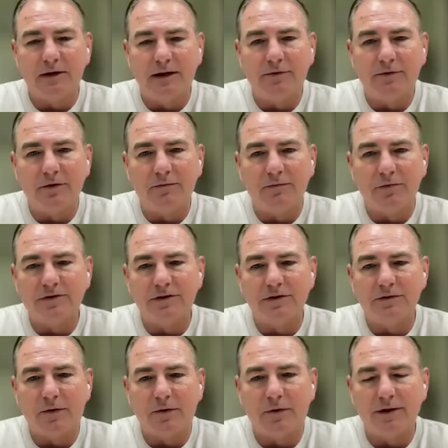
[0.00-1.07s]
at, at the mm-hmm.
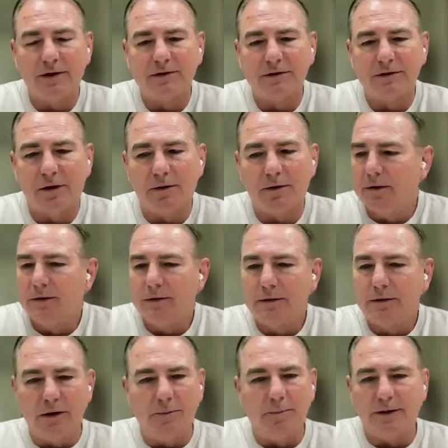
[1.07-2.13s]
University of Florida. So,
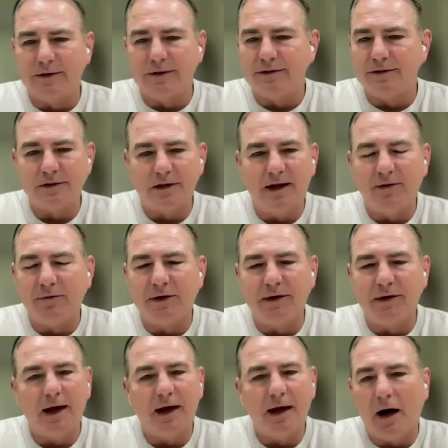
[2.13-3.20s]
you know, Billy's just an
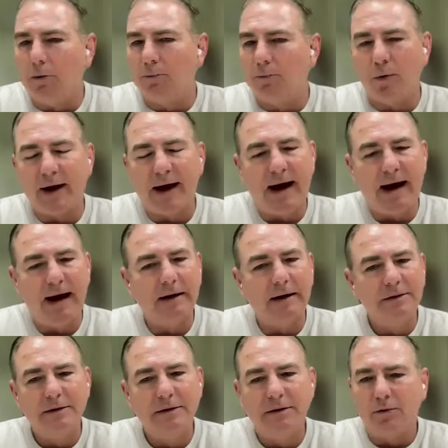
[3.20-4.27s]
everyday, humble
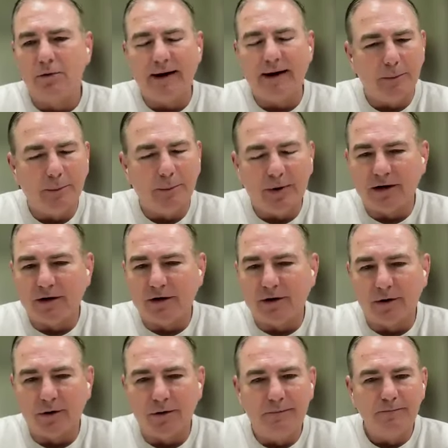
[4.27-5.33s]
guy, great
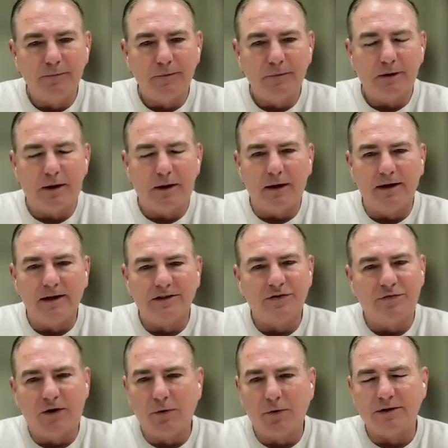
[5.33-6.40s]
competitor. Uh,
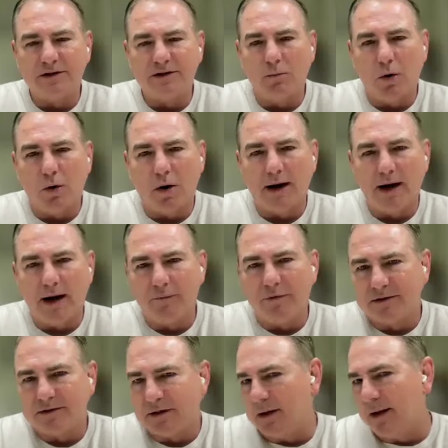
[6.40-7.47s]
his focus and work
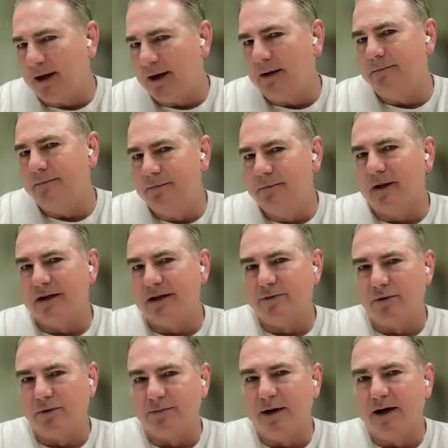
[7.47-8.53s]
ethic's elite
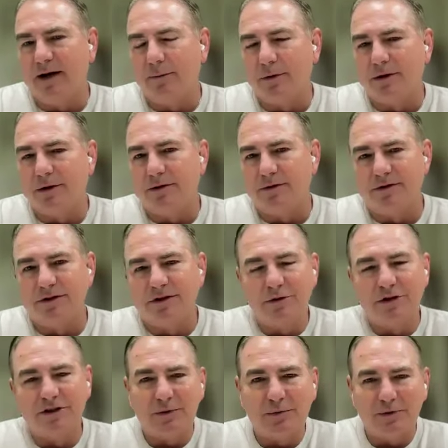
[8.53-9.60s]
that's what's made him good.
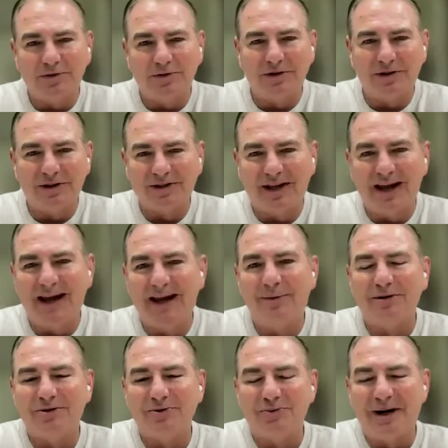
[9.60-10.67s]
There's no secret to this
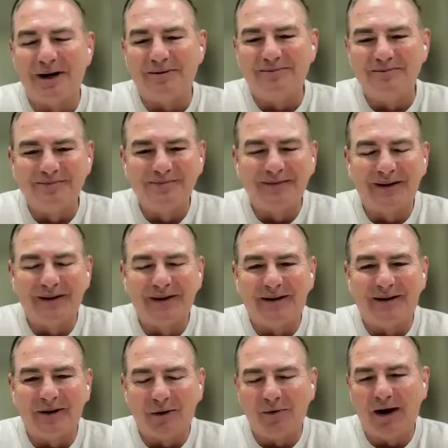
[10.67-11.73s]
game, as you know.
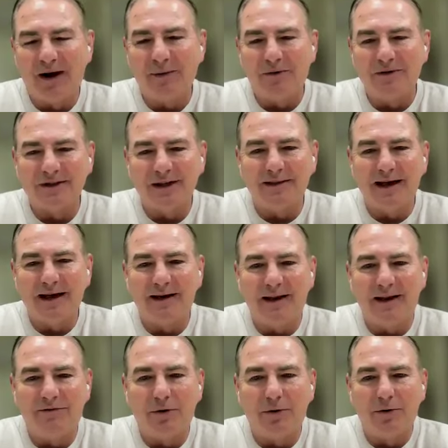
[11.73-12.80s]
Uh, the great ones at
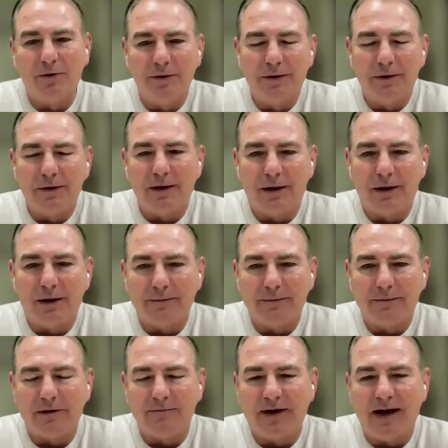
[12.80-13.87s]
that level,
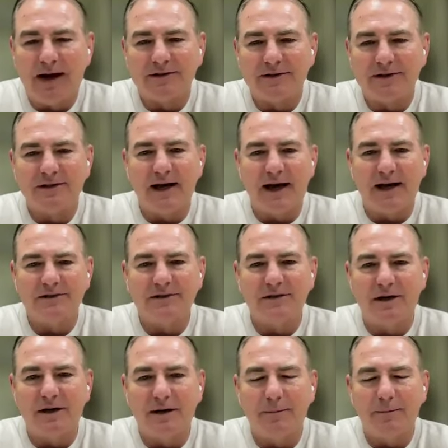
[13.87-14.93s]
uh, they've had
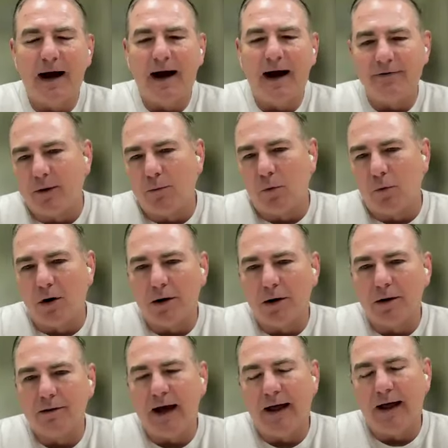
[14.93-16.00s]
success uh, how they
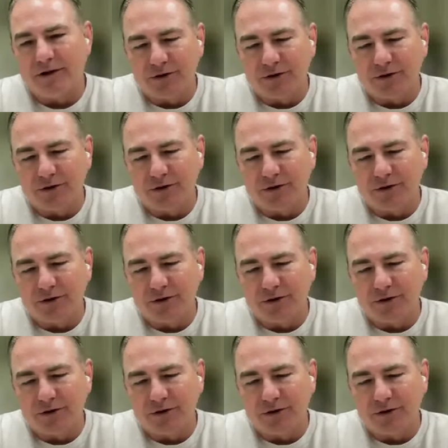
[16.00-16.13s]
work,